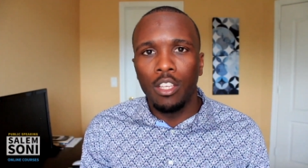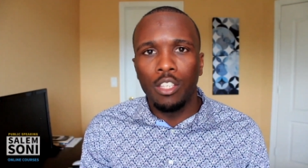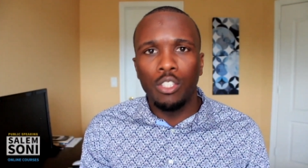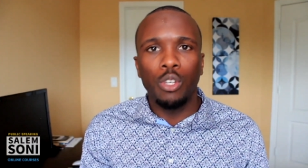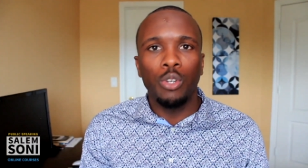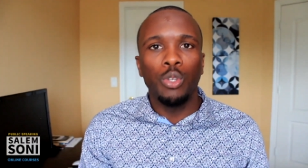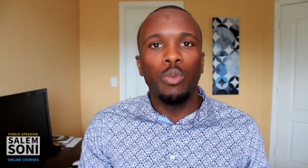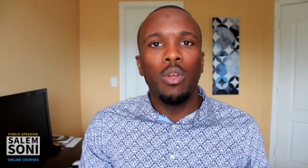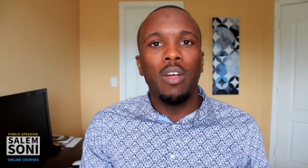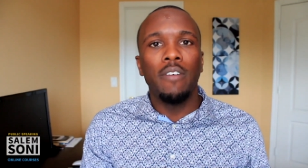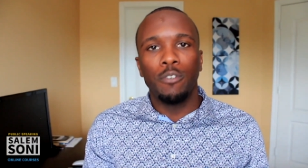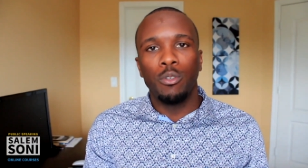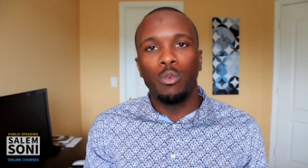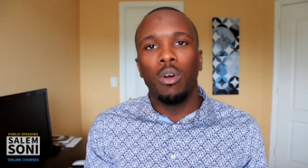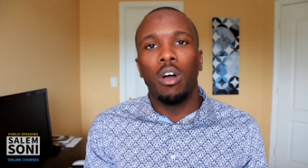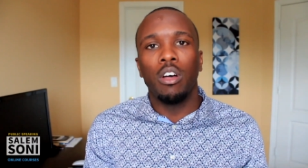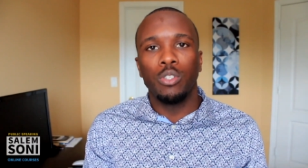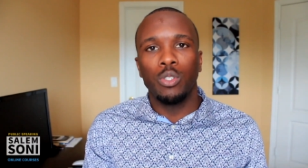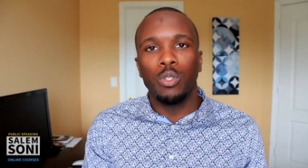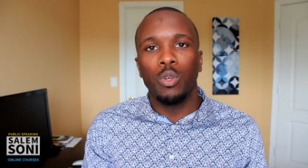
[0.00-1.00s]
So you have
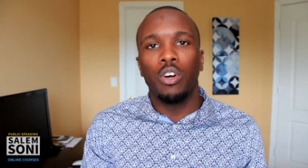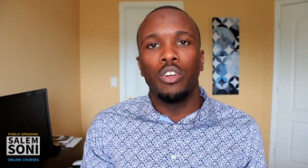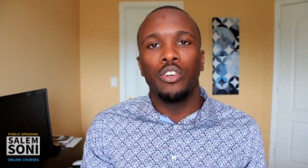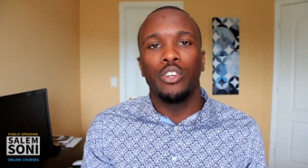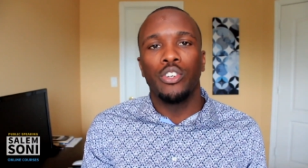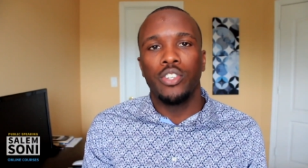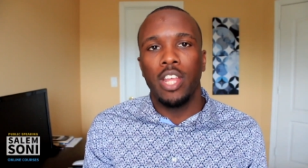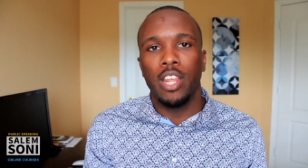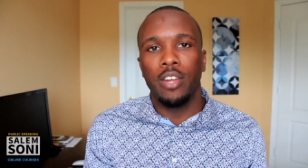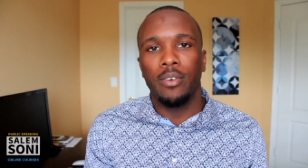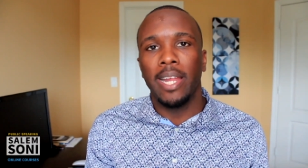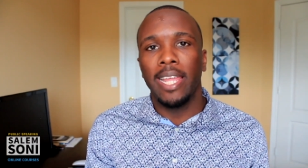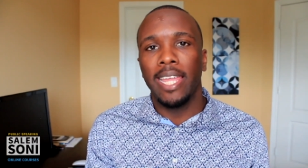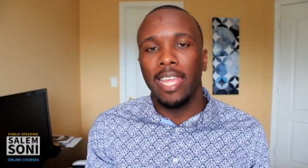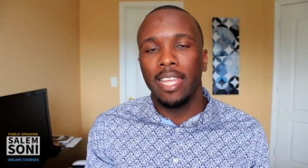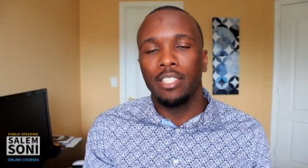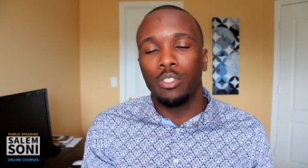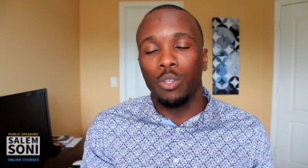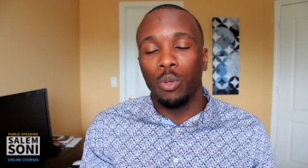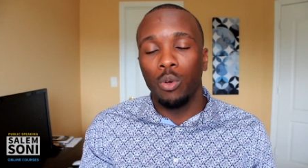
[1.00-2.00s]
to also understand, right?
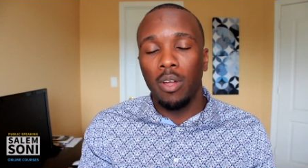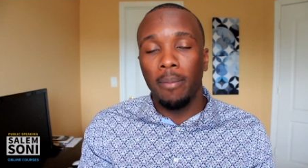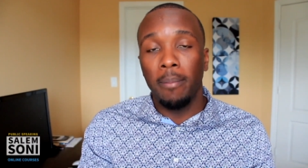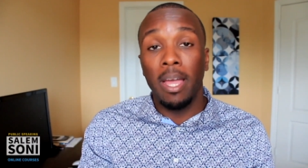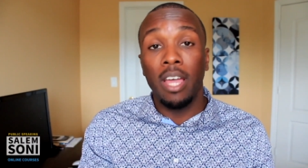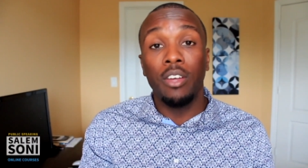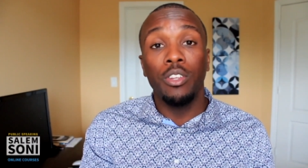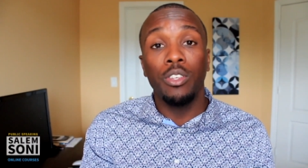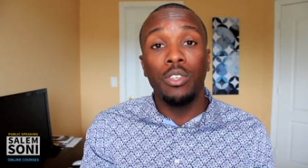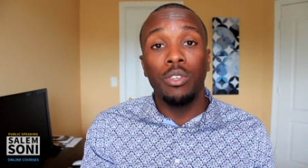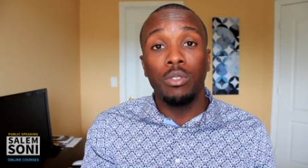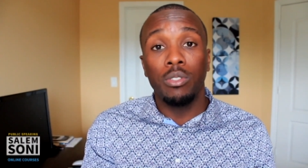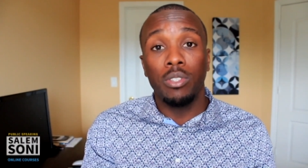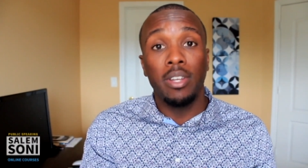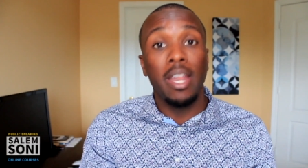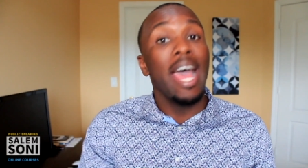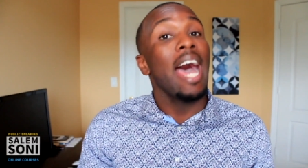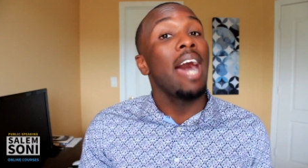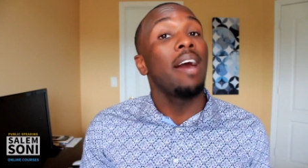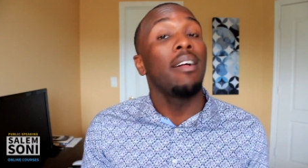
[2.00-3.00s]
Okay, so am I going to use
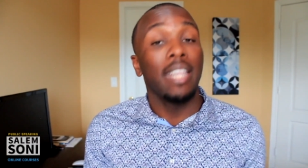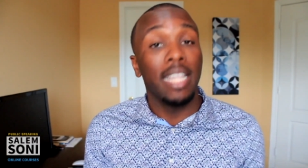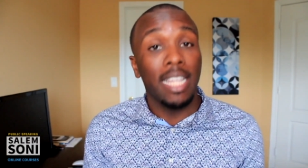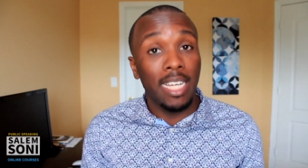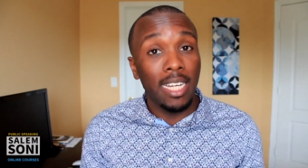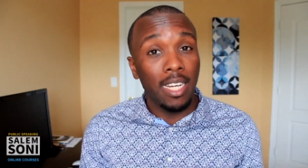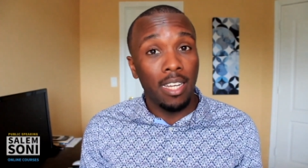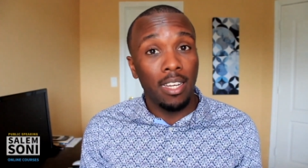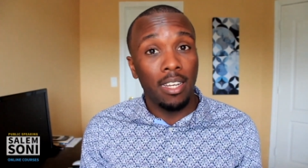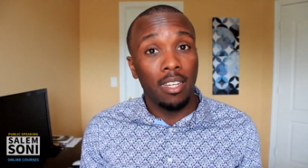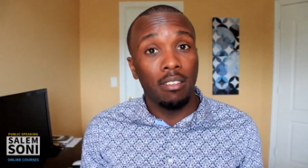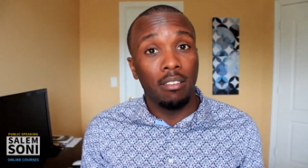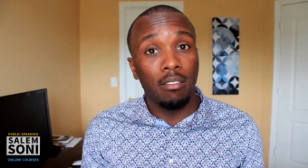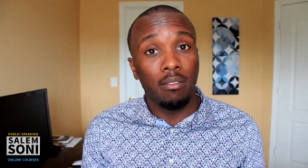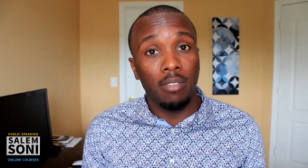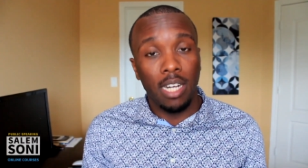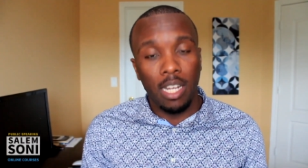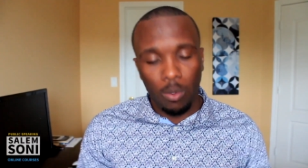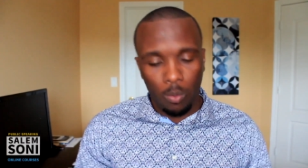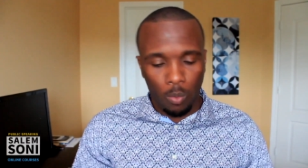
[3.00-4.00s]
an outline,
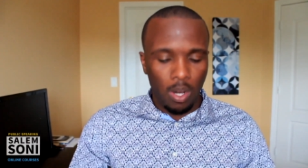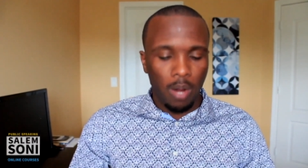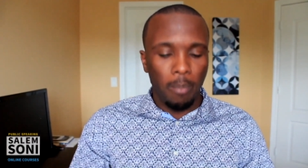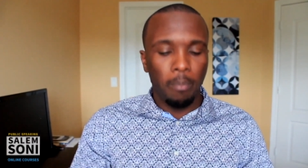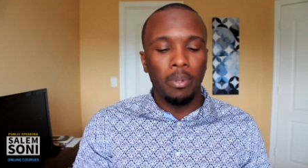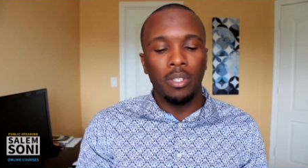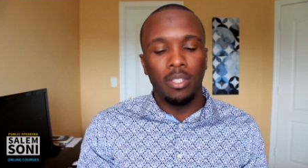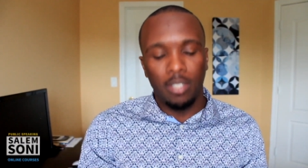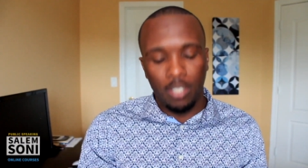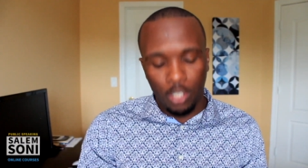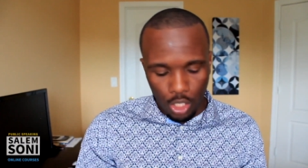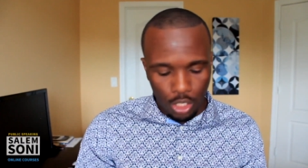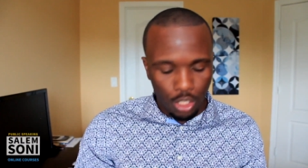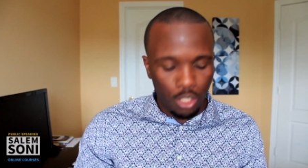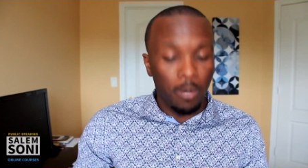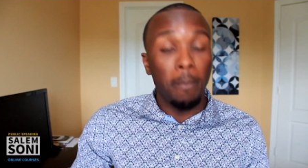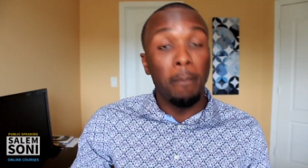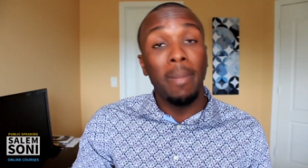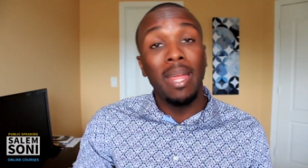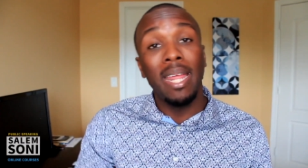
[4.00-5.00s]
right, where I put
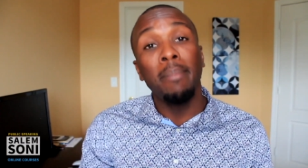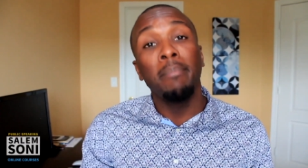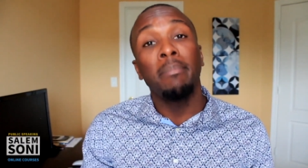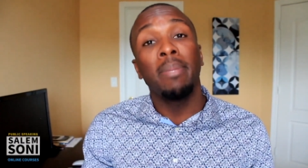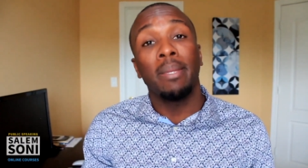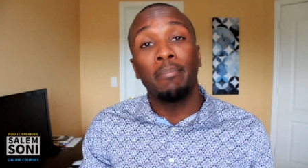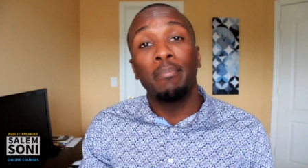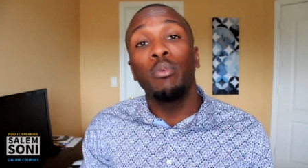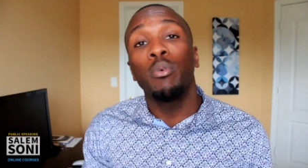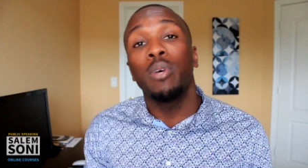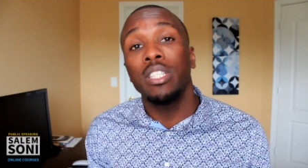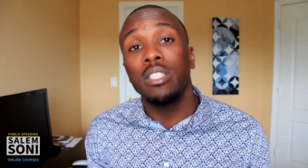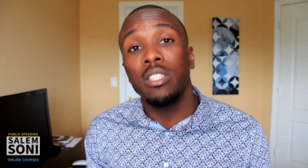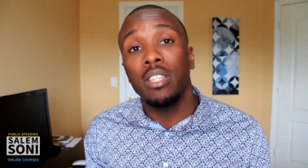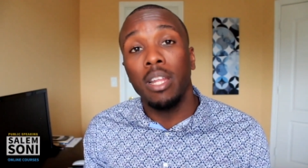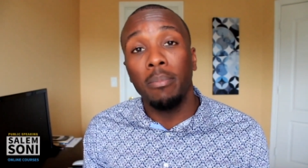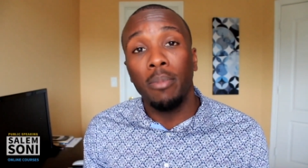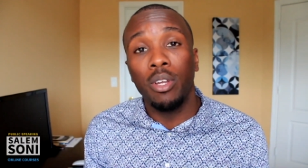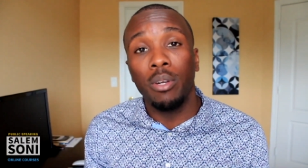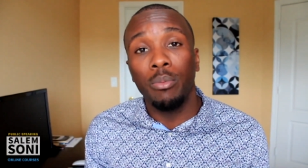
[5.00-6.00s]
just the main big points
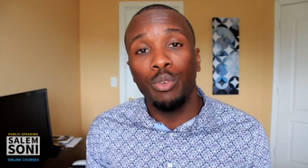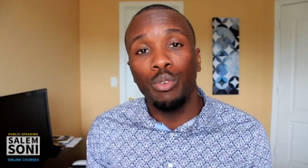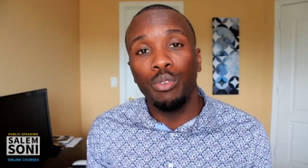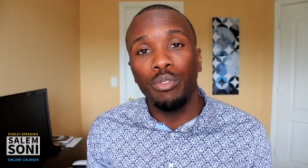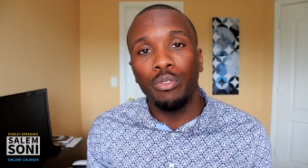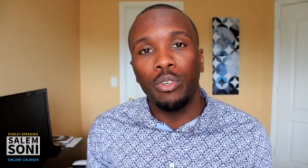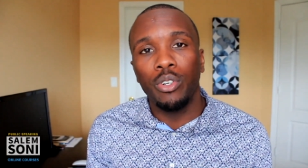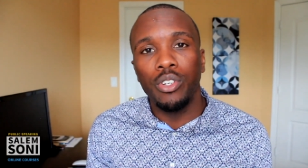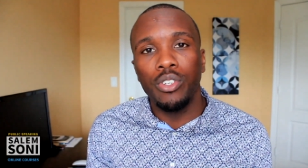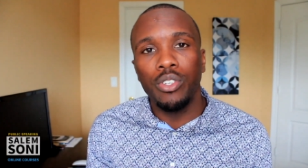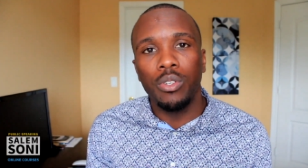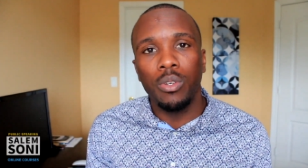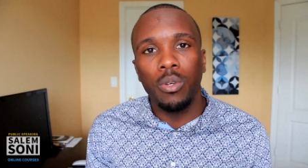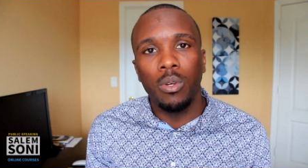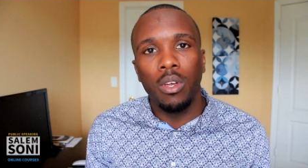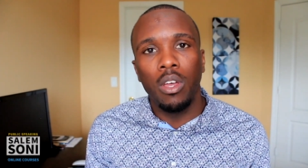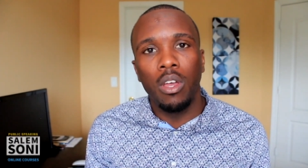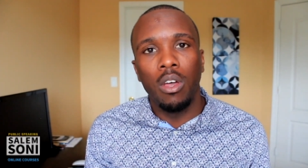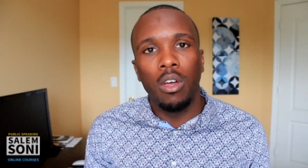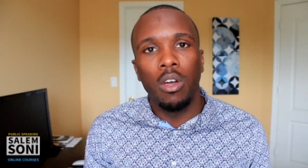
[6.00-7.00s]
that I'm going to be referring
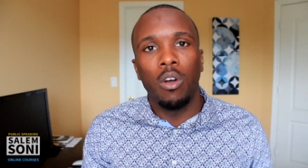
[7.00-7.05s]
to,